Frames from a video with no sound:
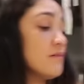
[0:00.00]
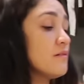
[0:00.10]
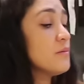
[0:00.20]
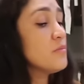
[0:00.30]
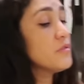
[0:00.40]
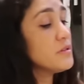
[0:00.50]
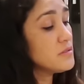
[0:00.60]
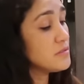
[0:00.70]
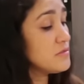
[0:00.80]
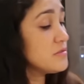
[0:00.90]
No, I
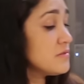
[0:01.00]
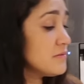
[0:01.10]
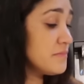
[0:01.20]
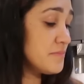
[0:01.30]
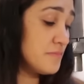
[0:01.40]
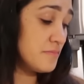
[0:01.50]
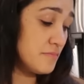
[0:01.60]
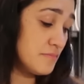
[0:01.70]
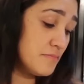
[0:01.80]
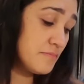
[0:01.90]
just, I
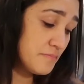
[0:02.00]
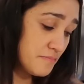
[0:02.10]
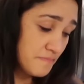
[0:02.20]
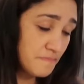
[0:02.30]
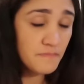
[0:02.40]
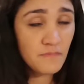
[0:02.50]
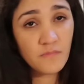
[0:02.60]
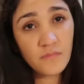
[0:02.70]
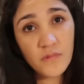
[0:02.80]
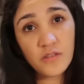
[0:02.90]

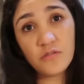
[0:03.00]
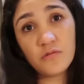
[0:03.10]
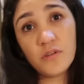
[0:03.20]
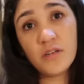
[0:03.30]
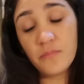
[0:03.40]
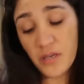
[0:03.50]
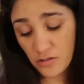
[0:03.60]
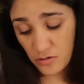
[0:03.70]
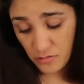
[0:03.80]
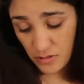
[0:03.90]
just wanna
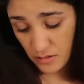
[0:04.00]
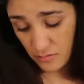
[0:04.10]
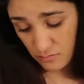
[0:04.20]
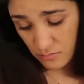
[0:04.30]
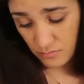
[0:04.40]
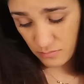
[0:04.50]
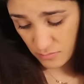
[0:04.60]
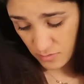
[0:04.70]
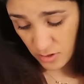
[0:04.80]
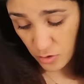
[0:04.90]
make sure that
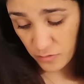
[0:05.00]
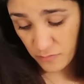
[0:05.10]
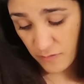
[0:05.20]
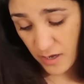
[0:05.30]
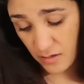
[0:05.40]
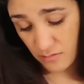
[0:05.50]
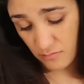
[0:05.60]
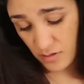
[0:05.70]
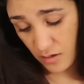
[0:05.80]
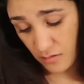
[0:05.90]
she looks fine.
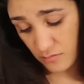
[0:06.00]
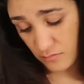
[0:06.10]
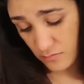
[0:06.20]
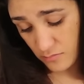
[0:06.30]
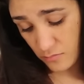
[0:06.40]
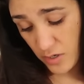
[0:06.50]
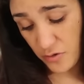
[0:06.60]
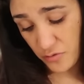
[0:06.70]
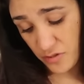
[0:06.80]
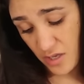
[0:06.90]
That she's fine.
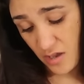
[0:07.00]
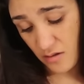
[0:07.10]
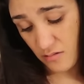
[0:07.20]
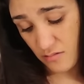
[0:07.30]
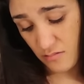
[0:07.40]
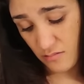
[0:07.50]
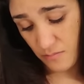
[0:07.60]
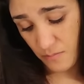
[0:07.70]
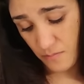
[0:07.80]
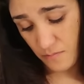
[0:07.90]
Well, I'm telling you.